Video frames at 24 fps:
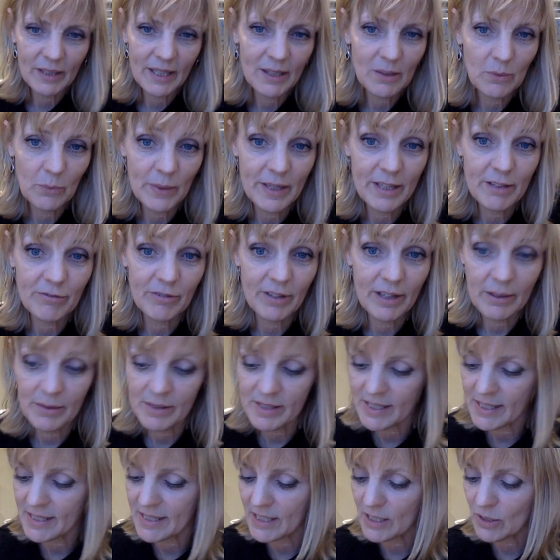like weak
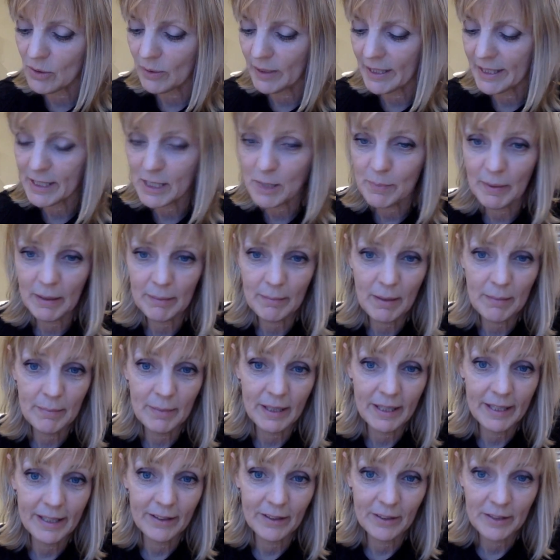fragrances and don't like to spend my
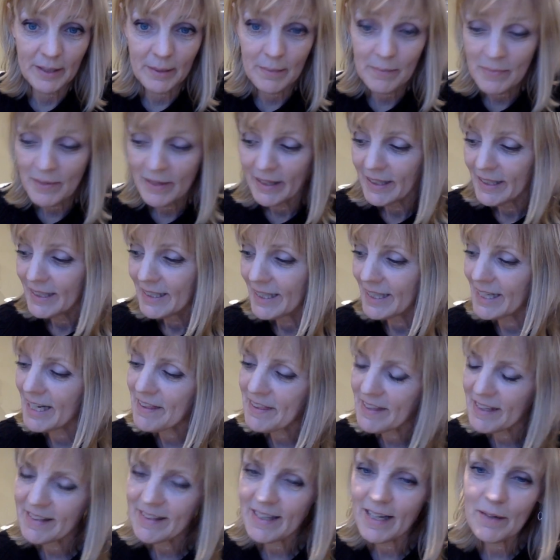money on them. And I
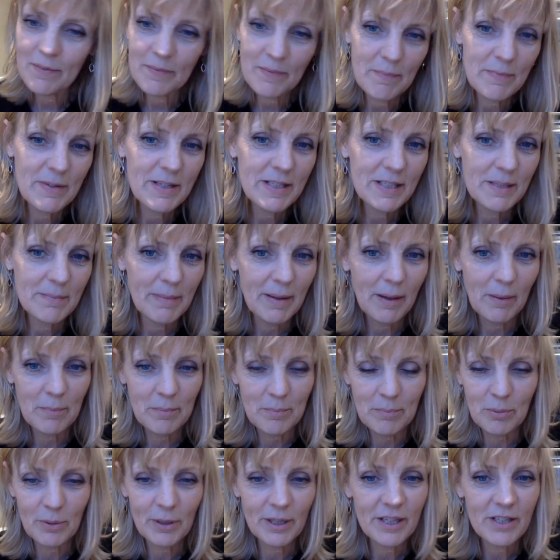think that this about
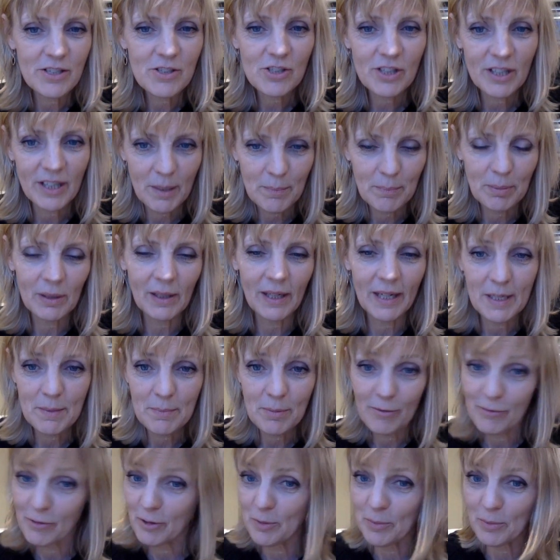British kind of polite
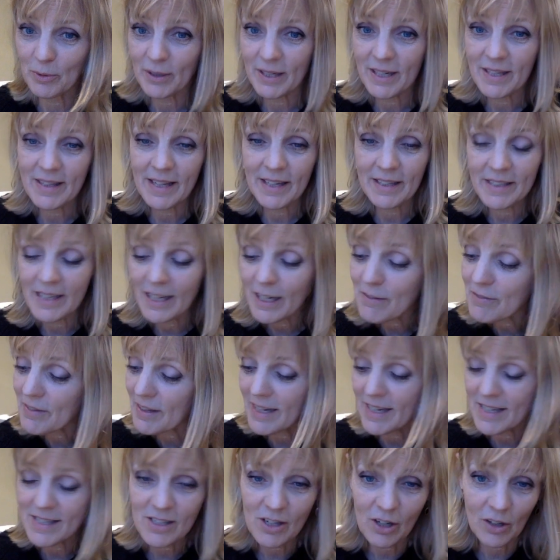perfumery that none of
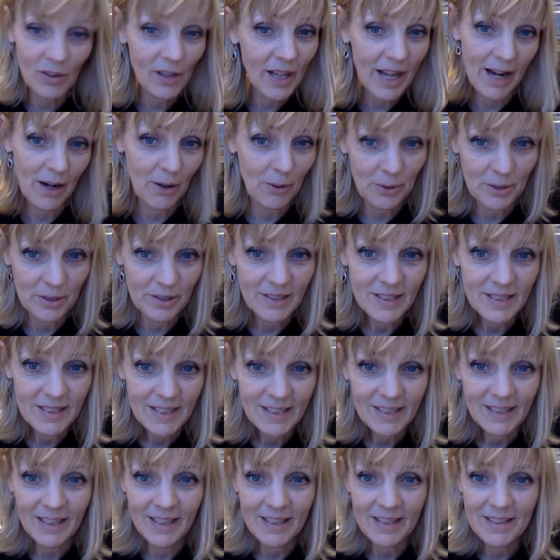these are loud.
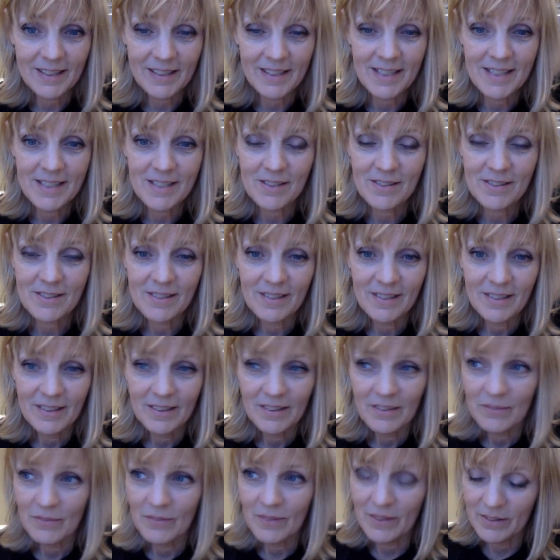Like these
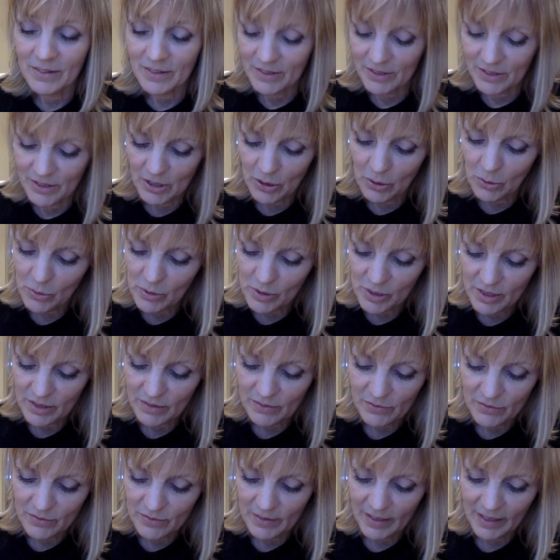don't.
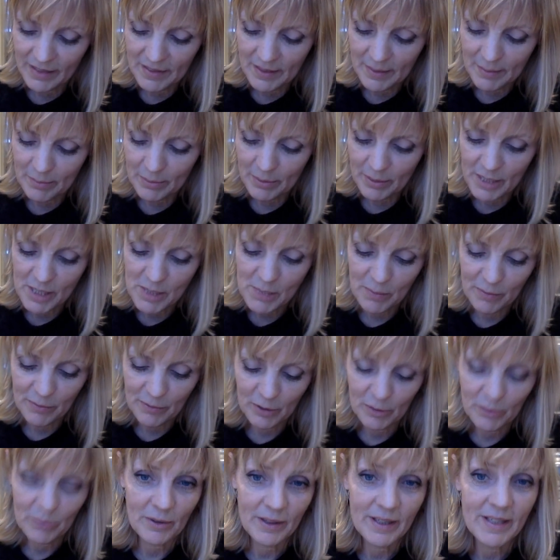I think British
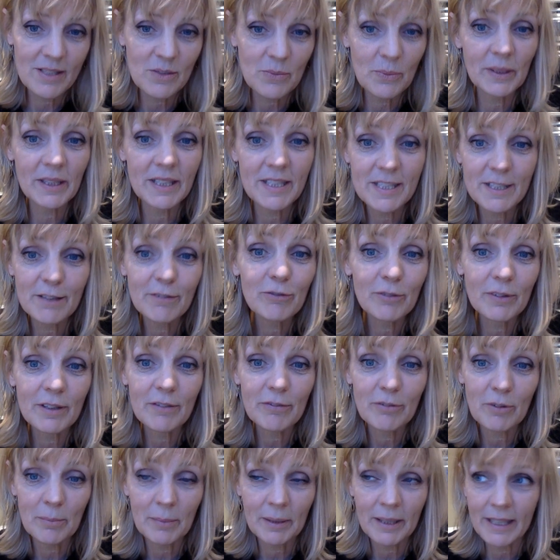perfumery is really different
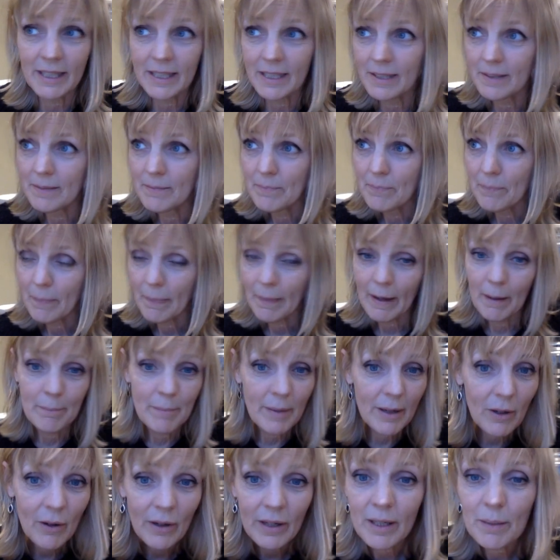from like
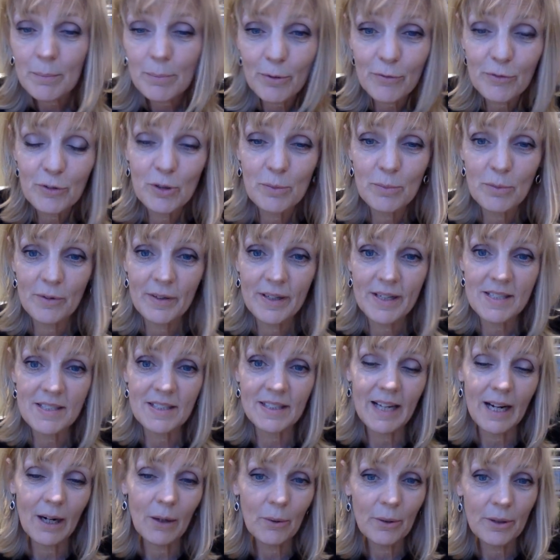American perfumery is
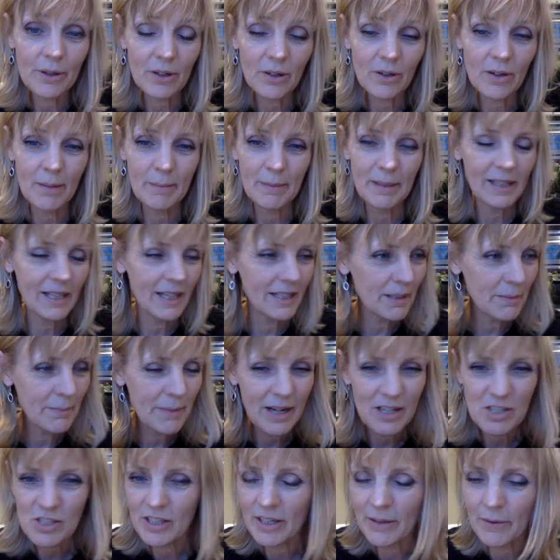louder. I mean, like
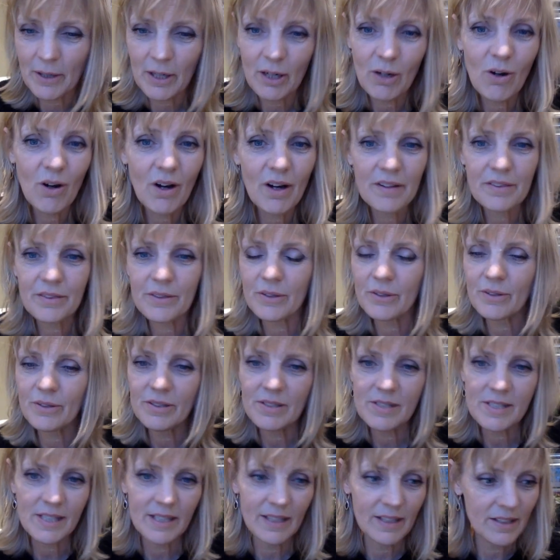imaginary
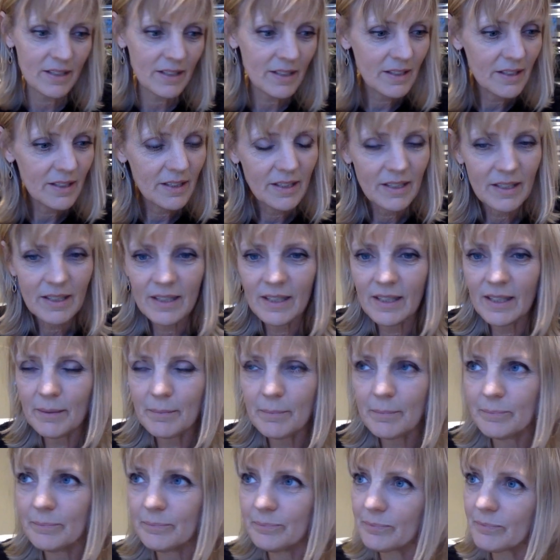authors and
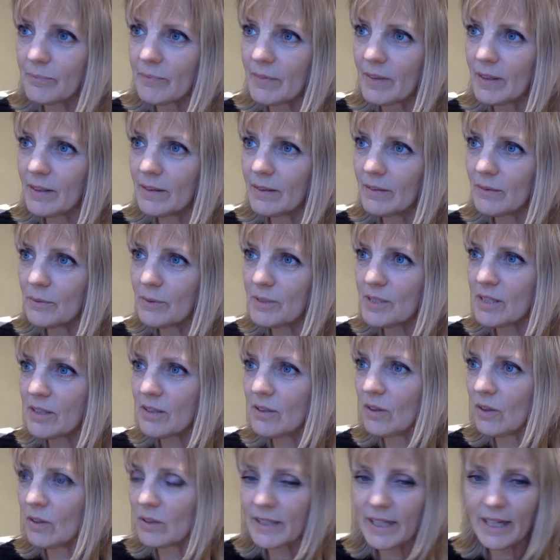um, what's it
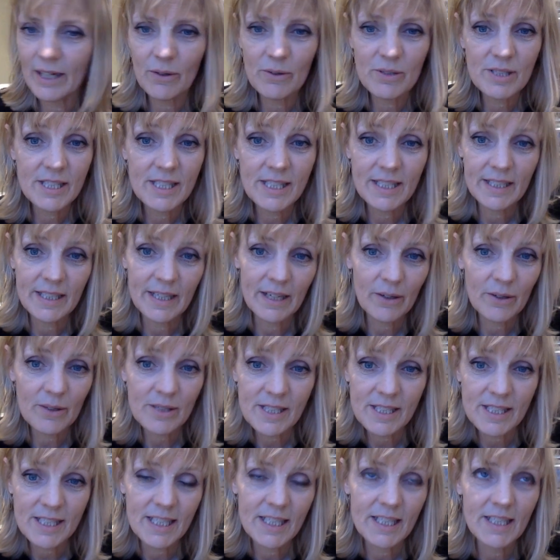called?
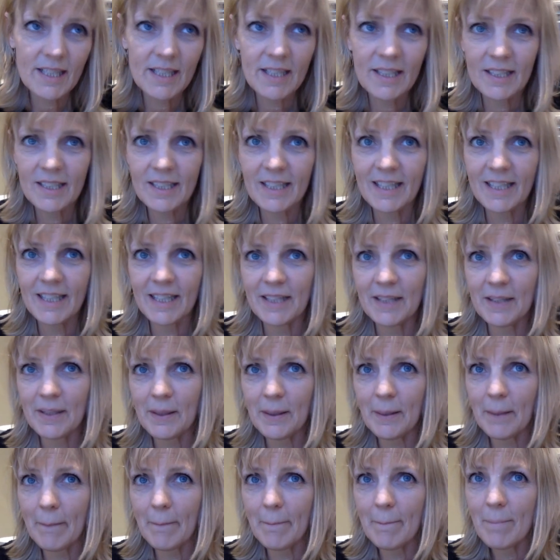kerosene and
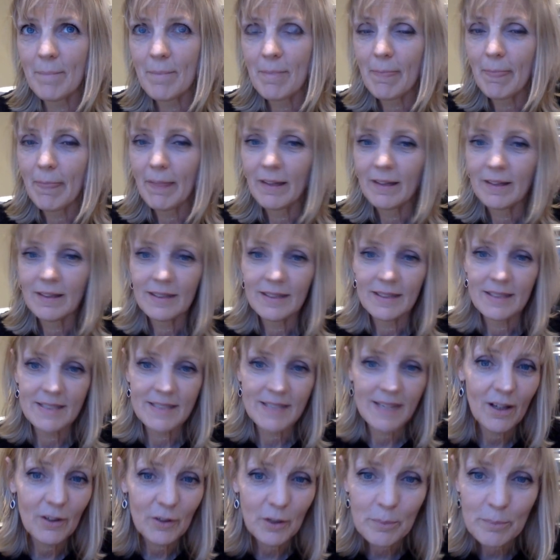um,
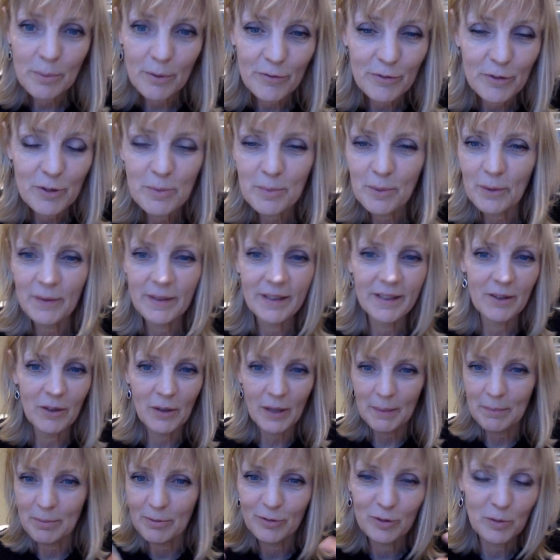Italian perfumery, you know,
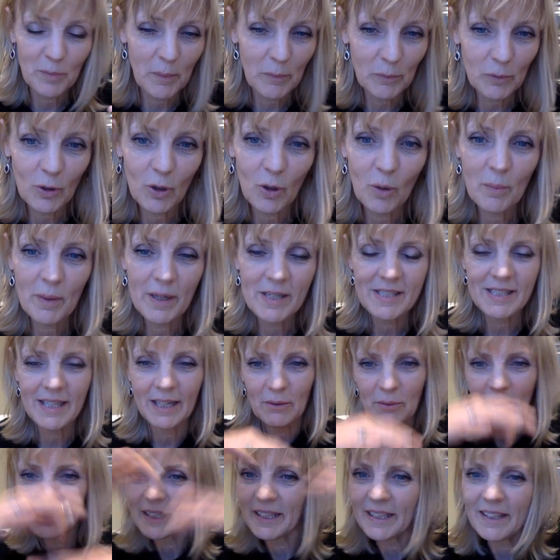like Profumum Roma is like
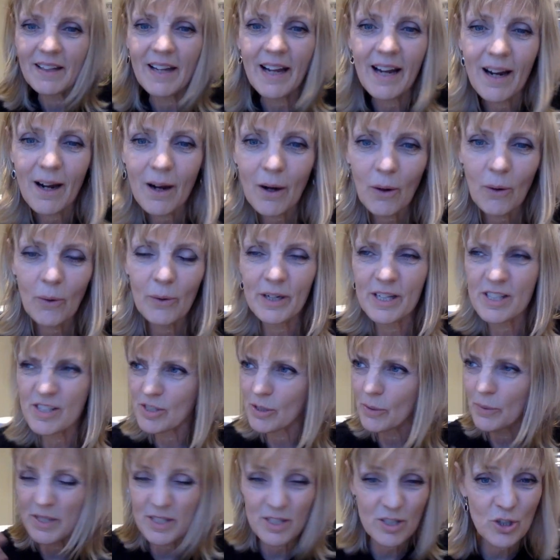really loud, and
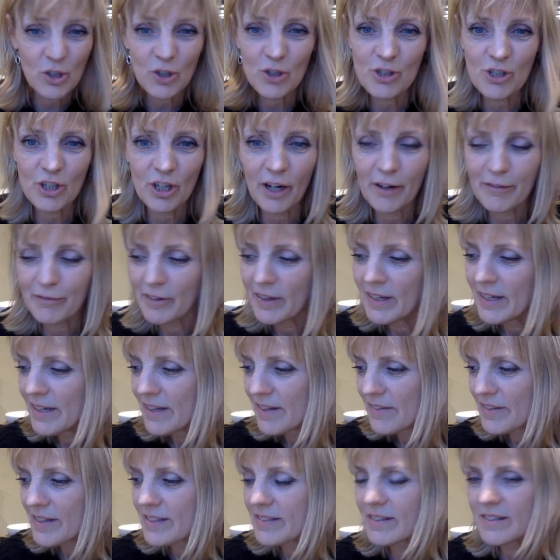so is Xerjoff.
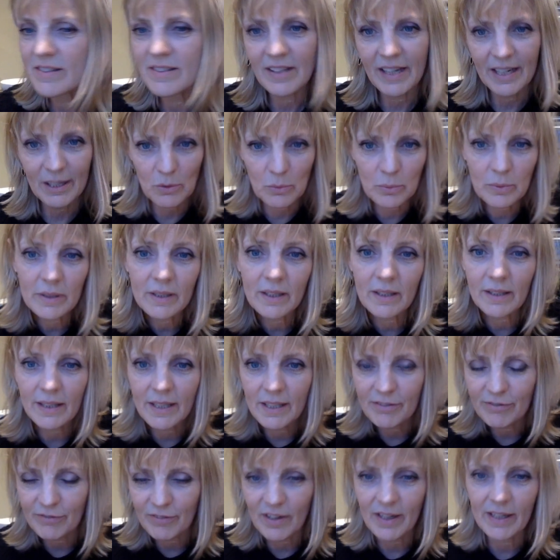This is like really
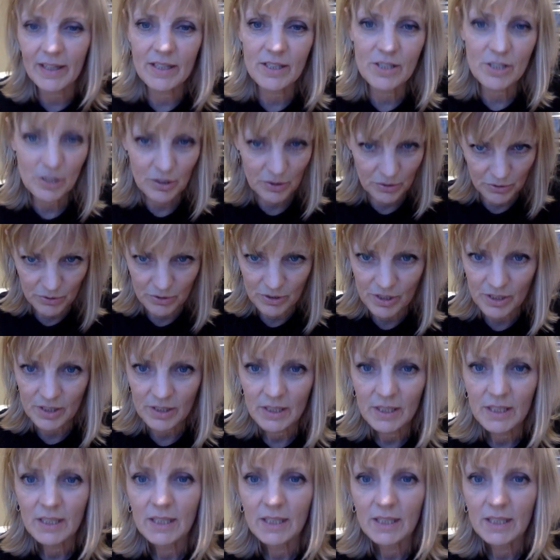fine tuned.